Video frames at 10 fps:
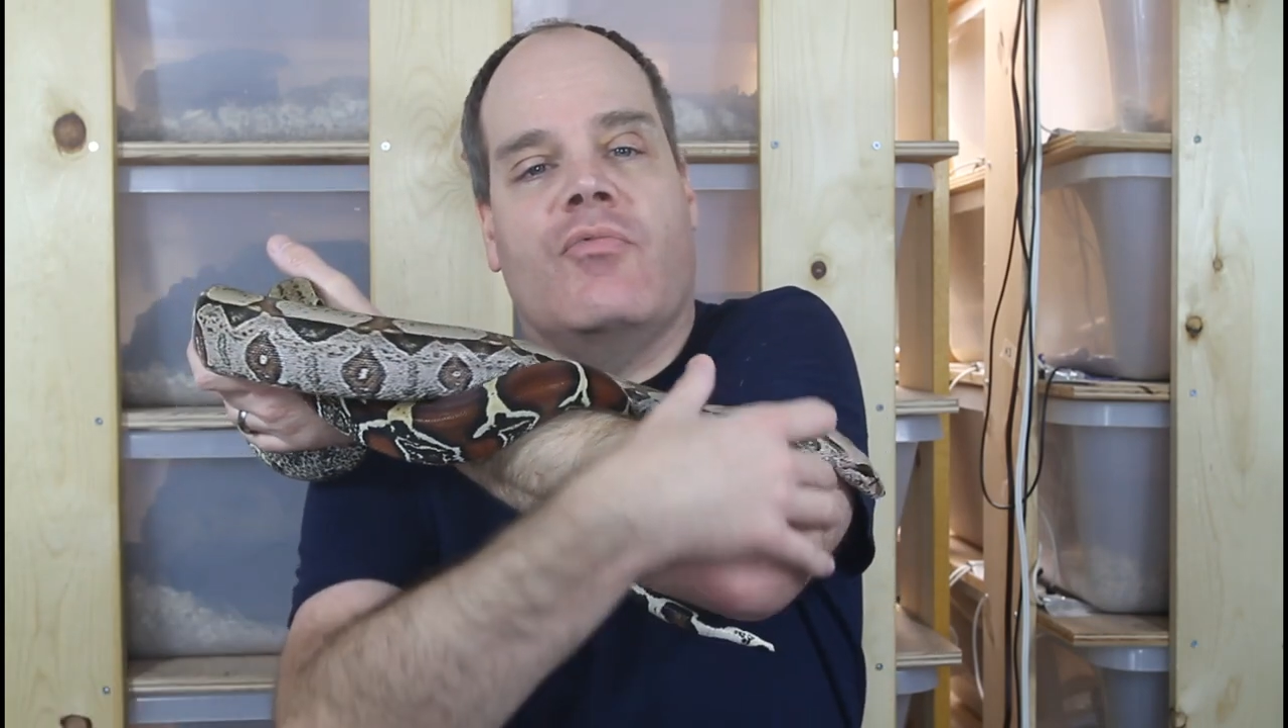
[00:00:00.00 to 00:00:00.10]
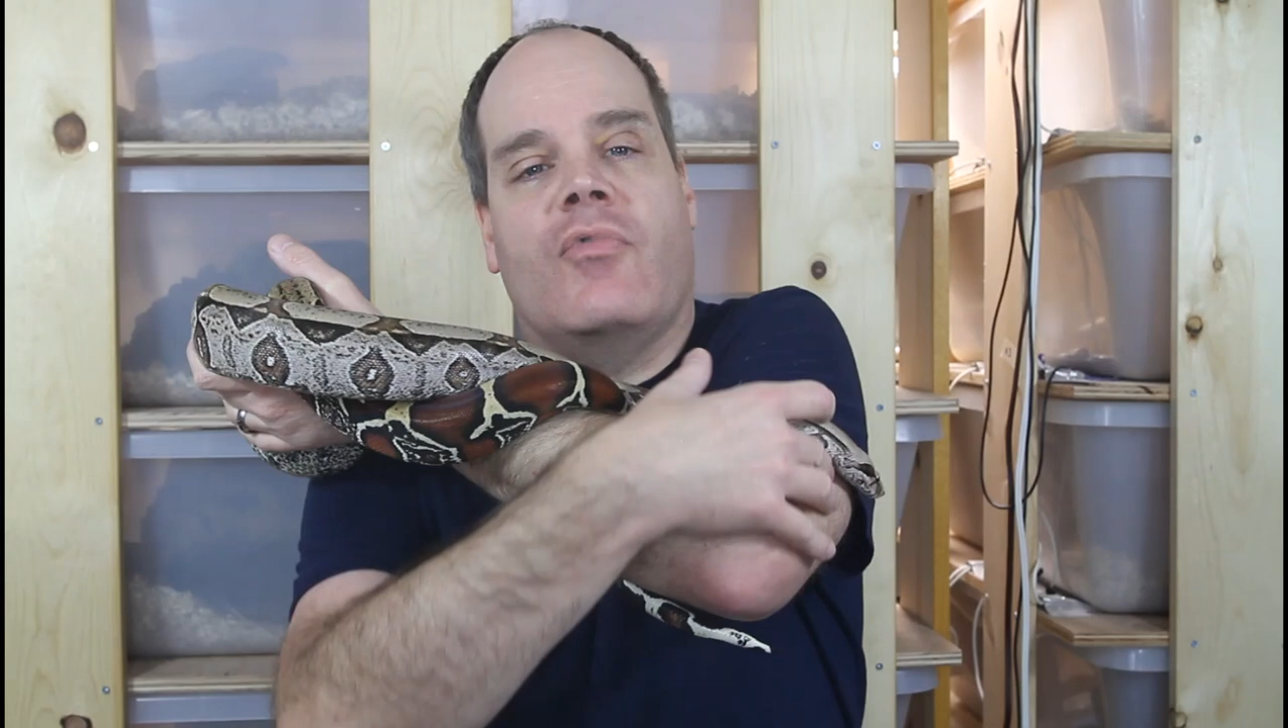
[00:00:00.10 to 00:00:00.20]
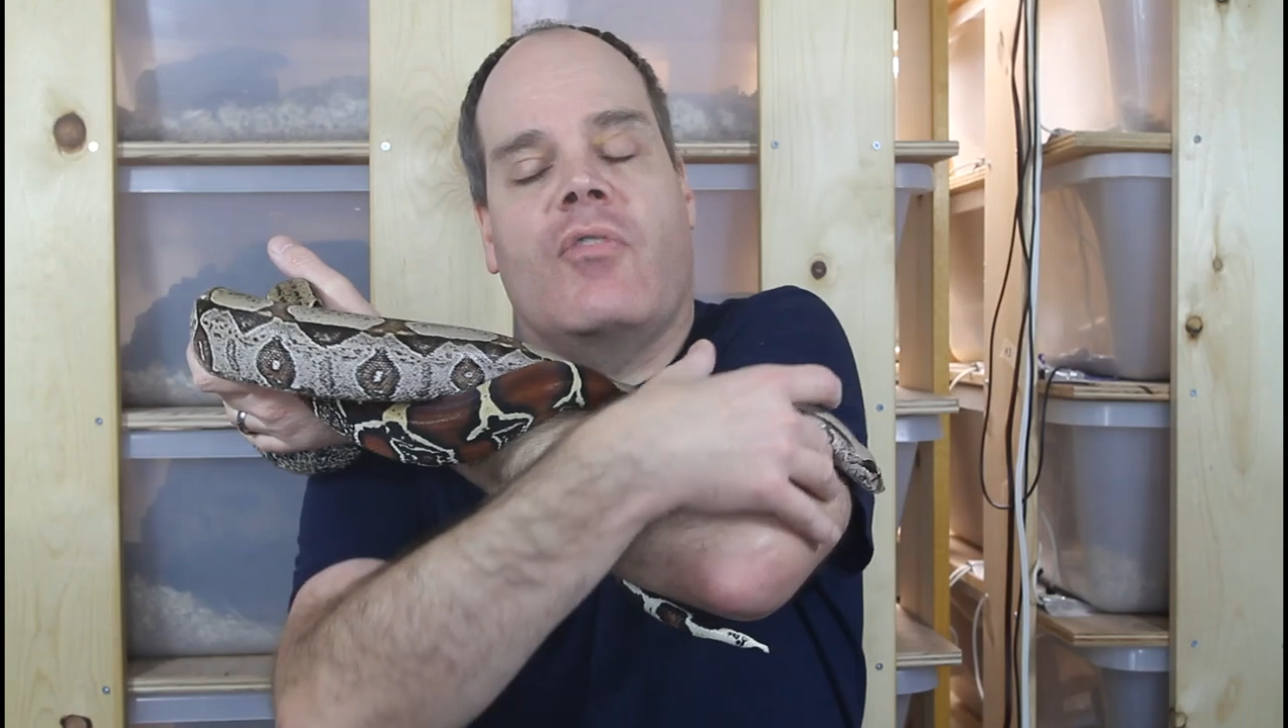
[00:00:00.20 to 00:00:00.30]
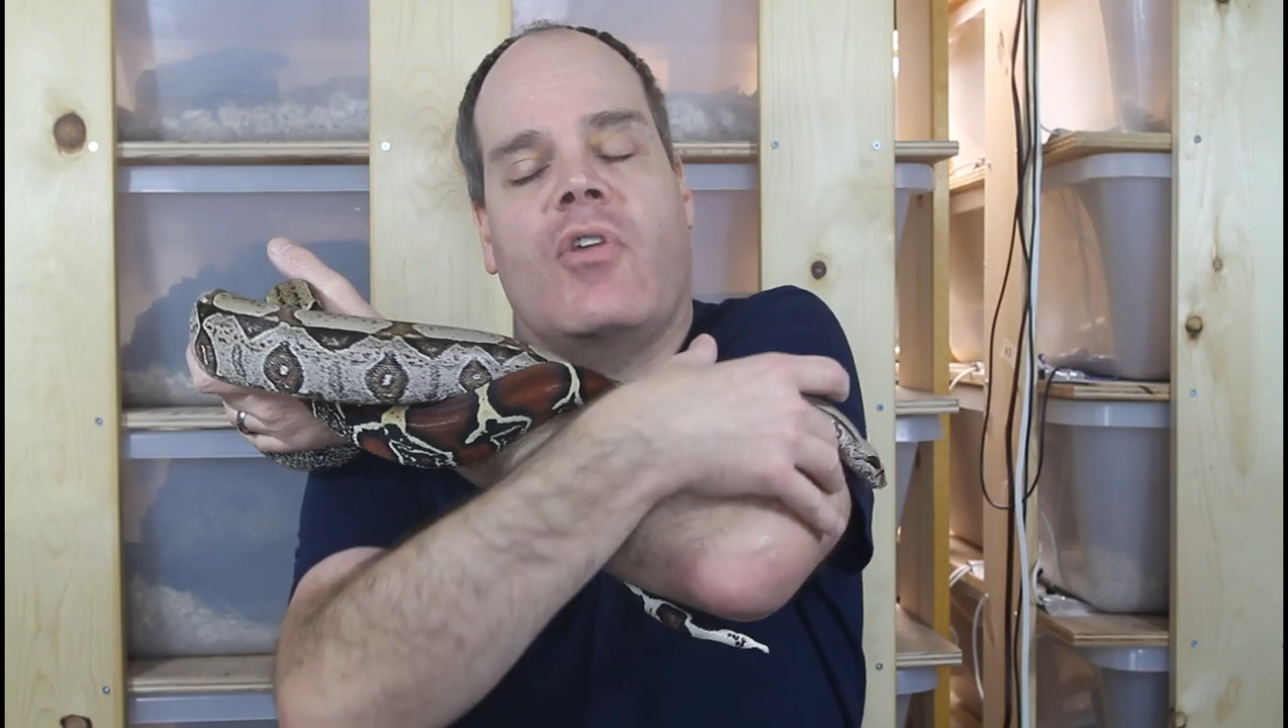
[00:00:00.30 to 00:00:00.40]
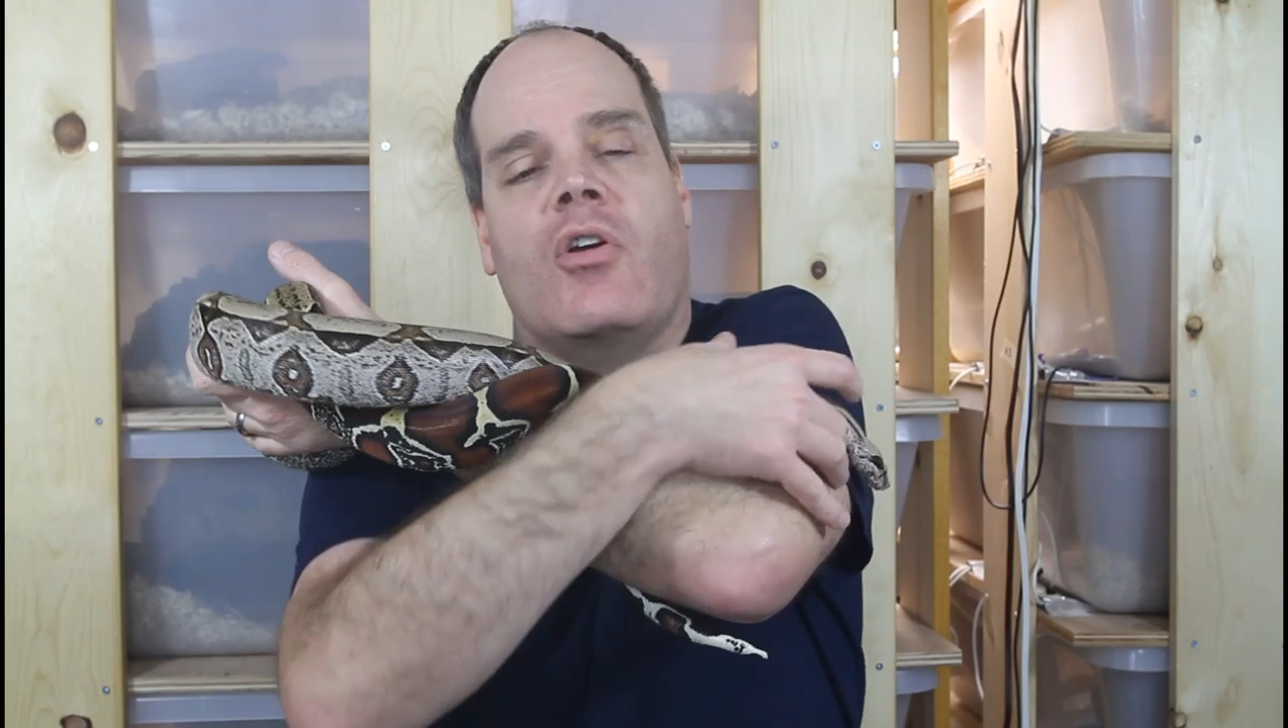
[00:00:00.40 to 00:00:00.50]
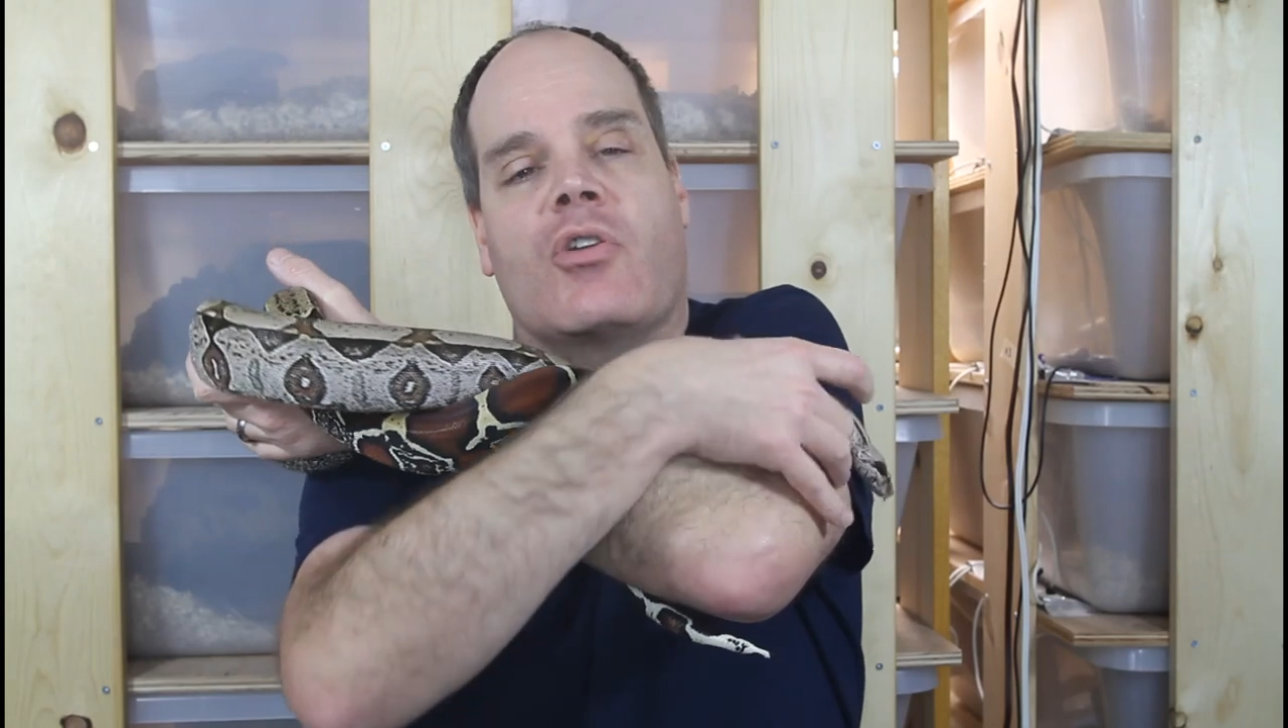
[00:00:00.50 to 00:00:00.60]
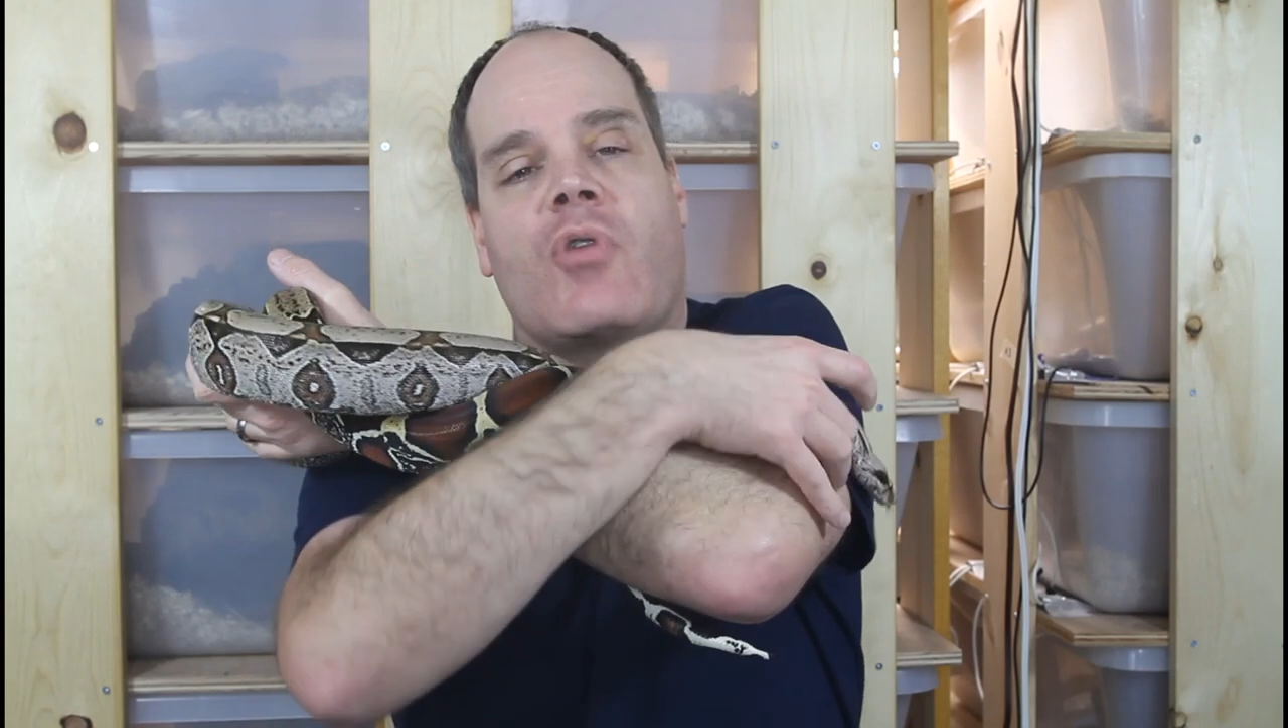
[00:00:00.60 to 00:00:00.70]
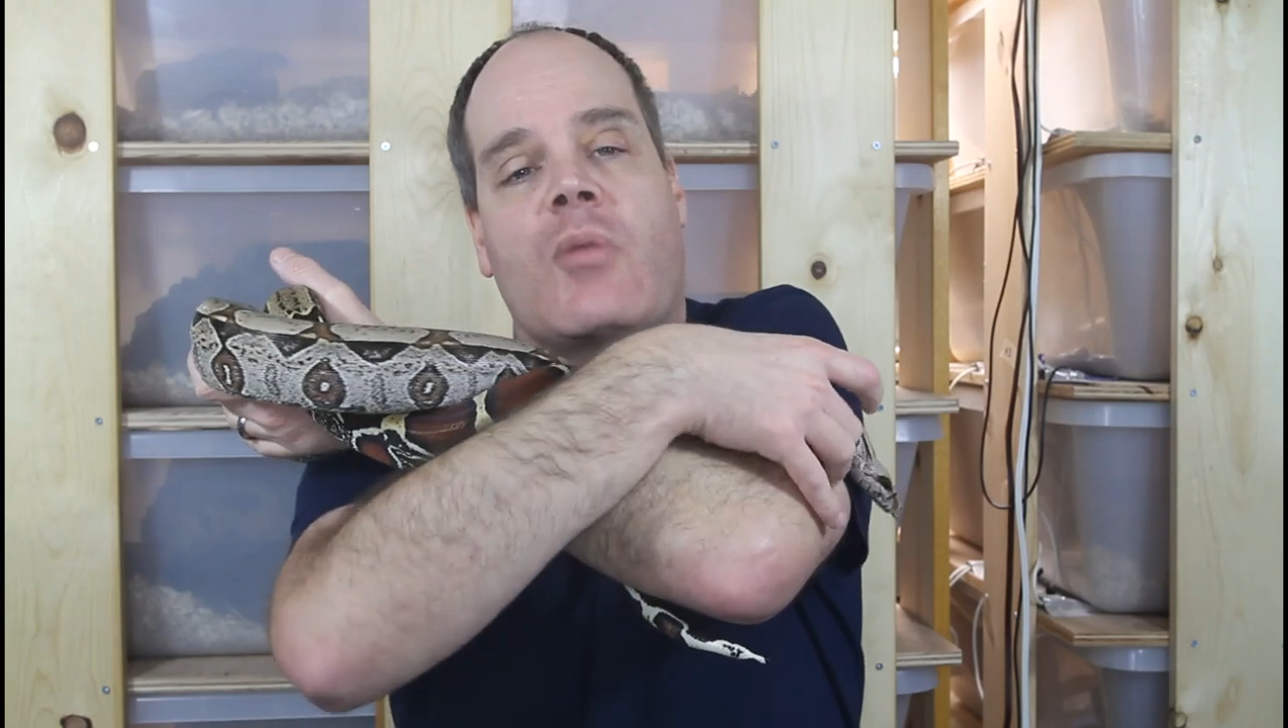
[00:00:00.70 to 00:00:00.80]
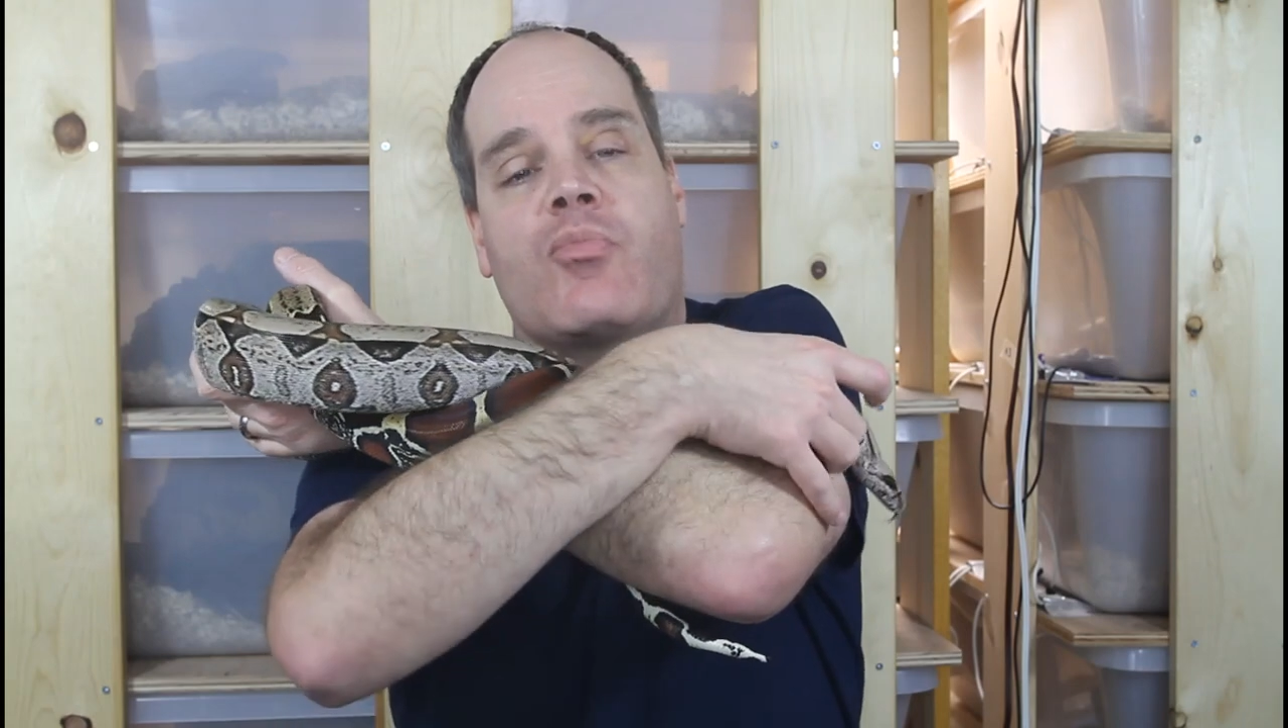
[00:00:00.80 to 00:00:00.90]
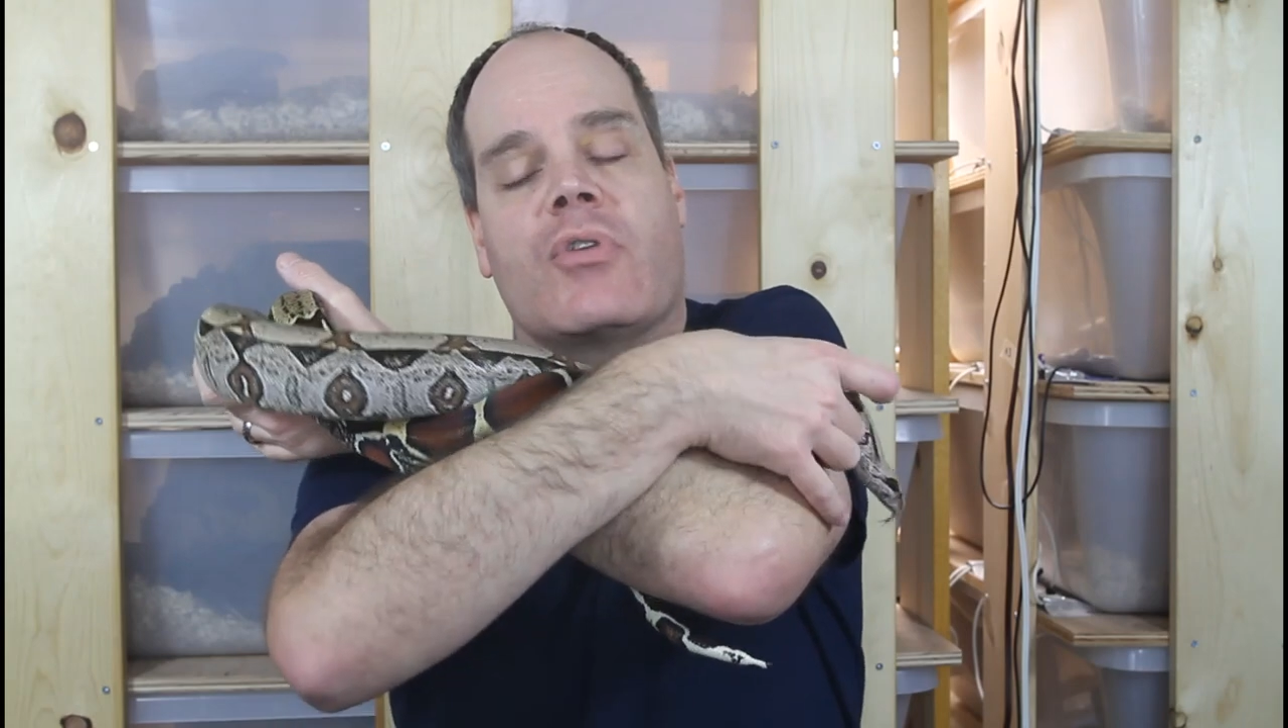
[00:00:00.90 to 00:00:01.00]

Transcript: a very great